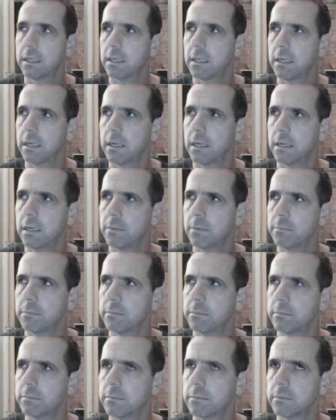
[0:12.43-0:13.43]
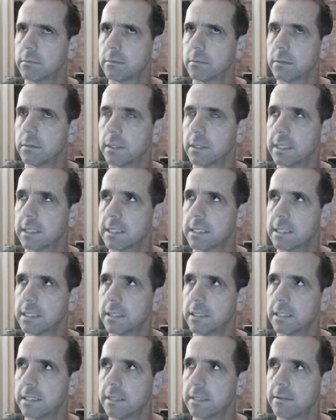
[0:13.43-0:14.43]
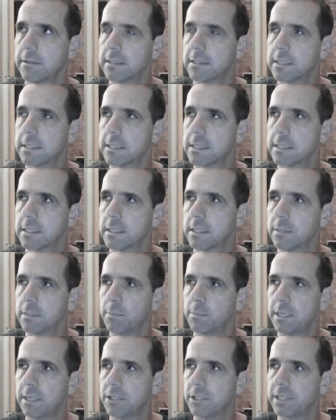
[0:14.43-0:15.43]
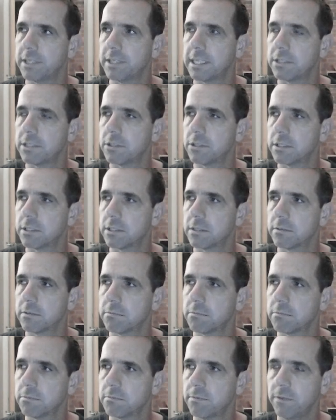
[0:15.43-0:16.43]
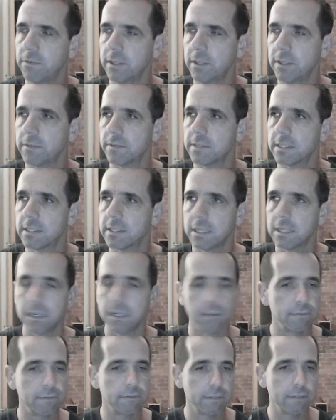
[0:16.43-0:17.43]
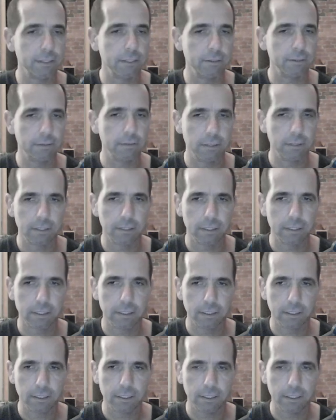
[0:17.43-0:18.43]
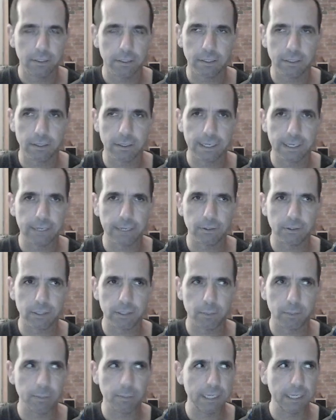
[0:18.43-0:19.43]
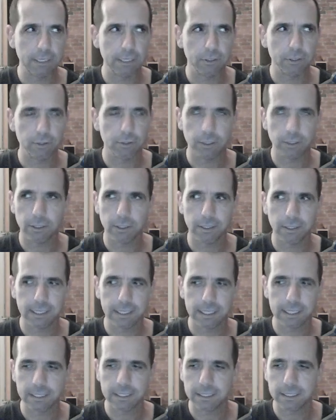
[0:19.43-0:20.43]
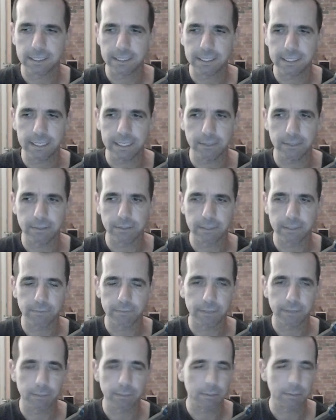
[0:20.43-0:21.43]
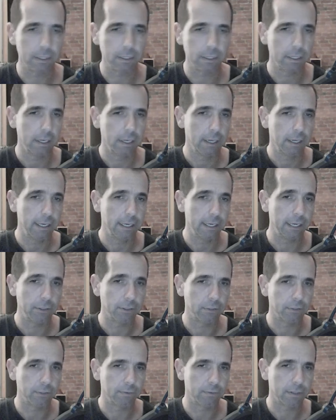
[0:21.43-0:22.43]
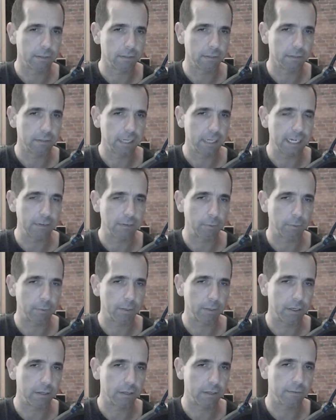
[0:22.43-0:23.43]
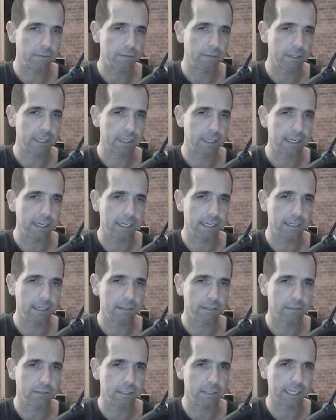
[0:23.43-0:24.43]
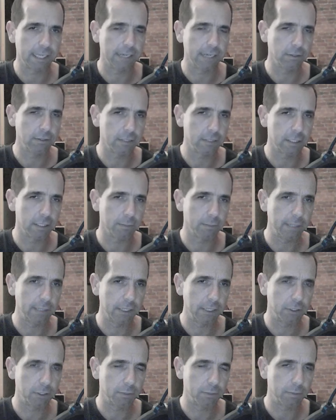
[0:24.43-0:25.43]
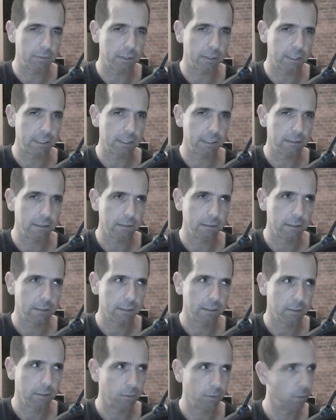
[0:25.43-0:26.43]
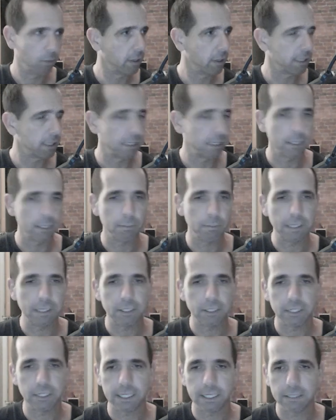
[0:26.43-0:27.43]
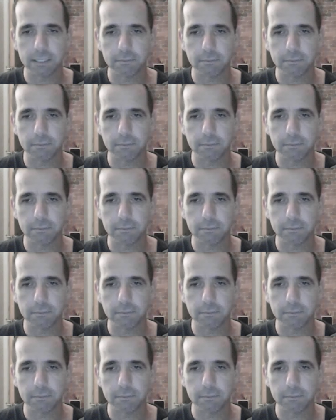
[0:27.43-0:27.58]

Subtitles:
Um, I guess the idea is there's the beachhead's just full of stuff, and you can't get onto the beach or you can't get into the sea or something. But yeah, you sort of clear a path for the king to get onto the beach by widening the beachhead.